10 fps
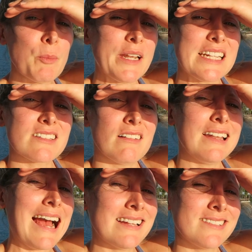But it's our
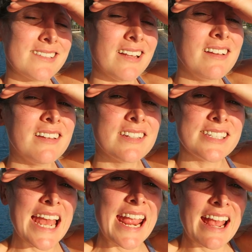last
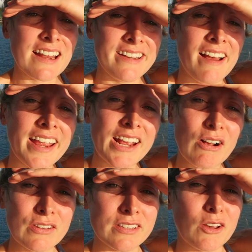day and night
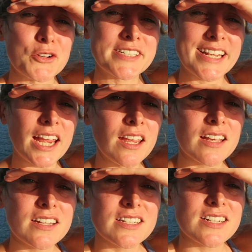on the Odyssey
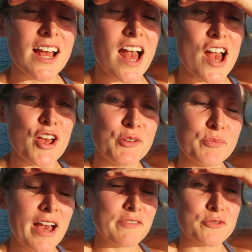
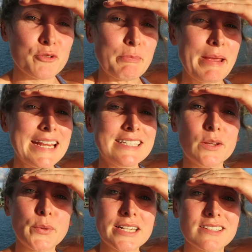after an
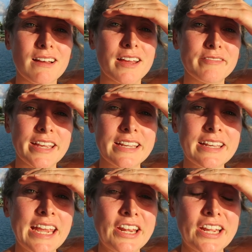amazing week's diving
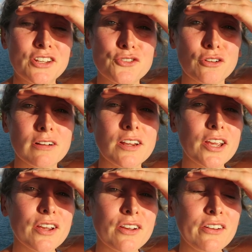here in Truk
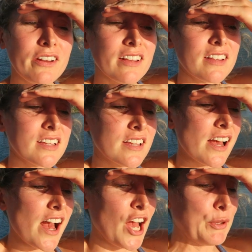Lagoon.
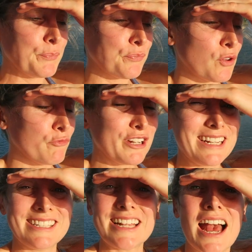I'm
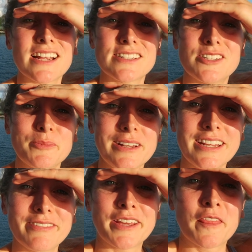really sad to be
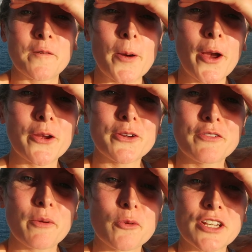leaving the boat,
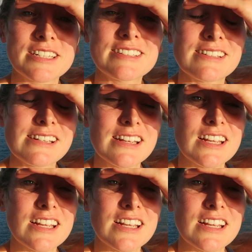if I'm honest.